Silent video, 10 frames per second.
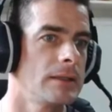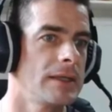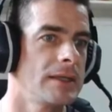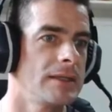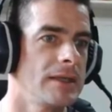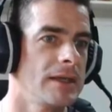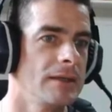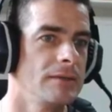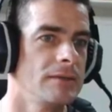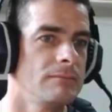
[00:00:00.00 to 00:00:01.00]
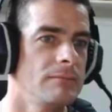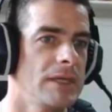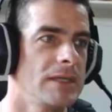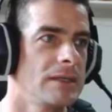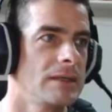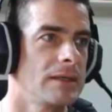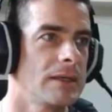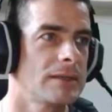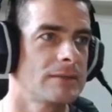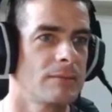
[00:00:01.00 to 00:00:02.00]
then yeah, you may
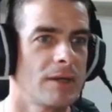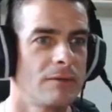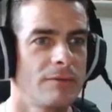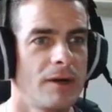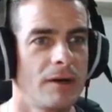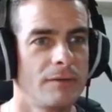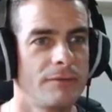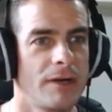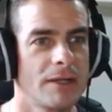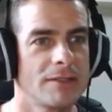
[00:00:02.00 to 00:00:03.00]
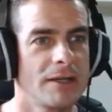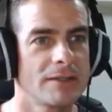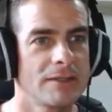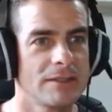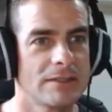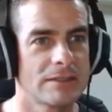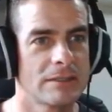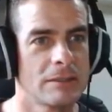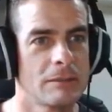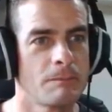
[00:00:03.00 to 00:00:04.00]
get some kind of artifacts like this.
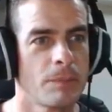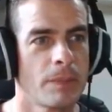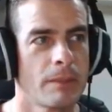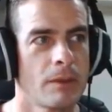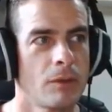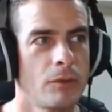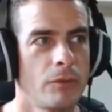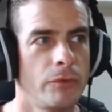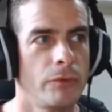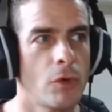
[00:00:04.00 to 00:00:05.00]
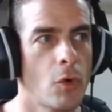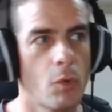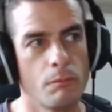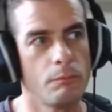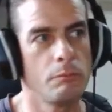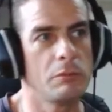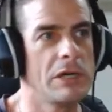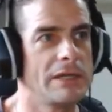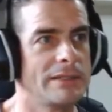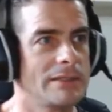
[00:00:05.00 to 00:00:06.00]
So
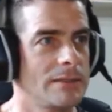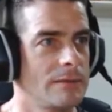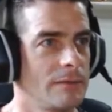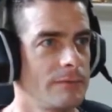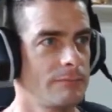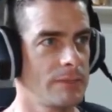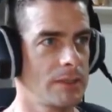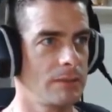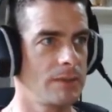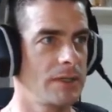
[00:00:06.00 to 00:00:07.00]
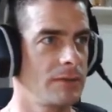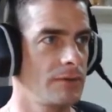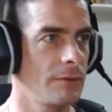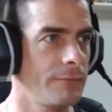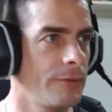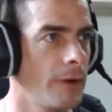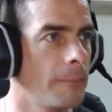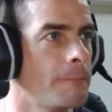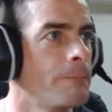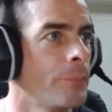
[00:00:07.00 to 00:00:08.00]
it's just a matter of
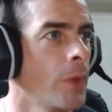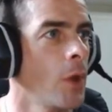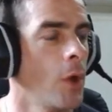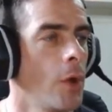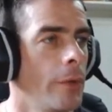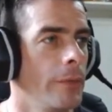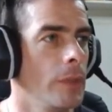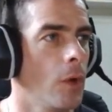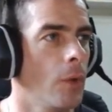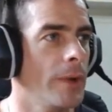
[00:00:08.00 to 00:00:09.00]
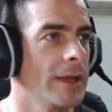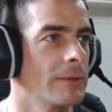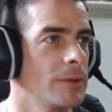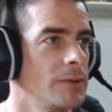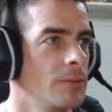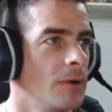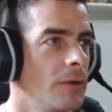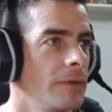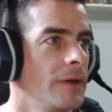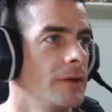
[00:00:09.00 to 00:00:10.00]
knowing what you
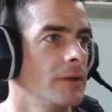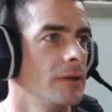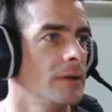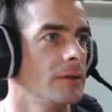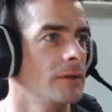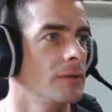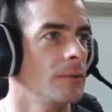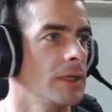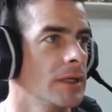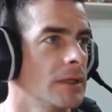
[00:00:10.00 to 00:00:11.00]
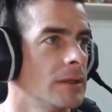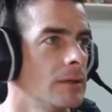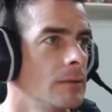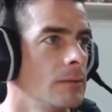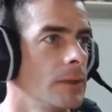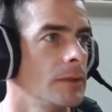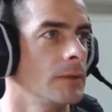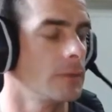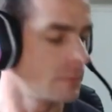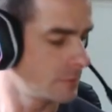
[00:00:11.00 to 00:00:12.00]
want and knowing what
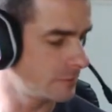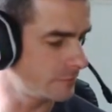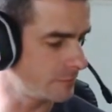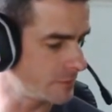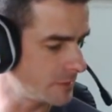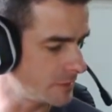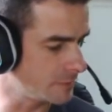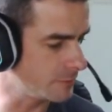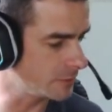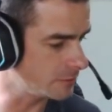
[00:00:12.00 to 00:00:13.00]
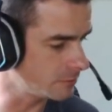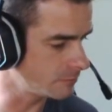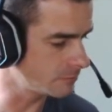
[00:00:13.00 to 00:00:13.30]
the different settings we do.